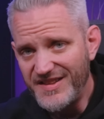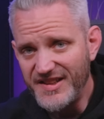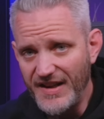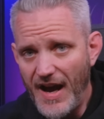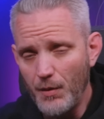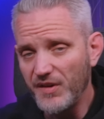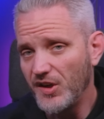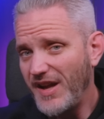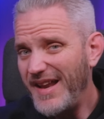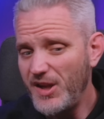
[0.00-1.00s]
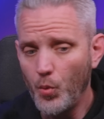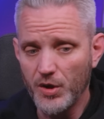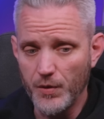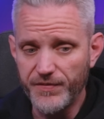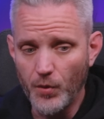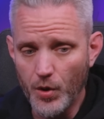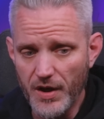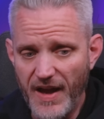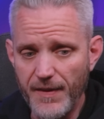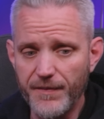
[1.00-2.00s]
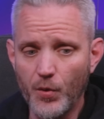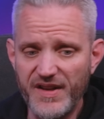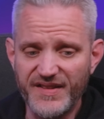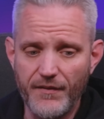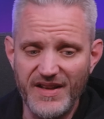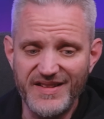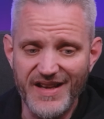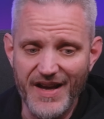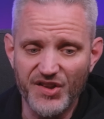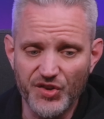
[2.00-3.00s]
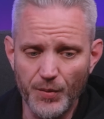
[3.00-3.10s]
Ti was on 8104 and the 4070 Ti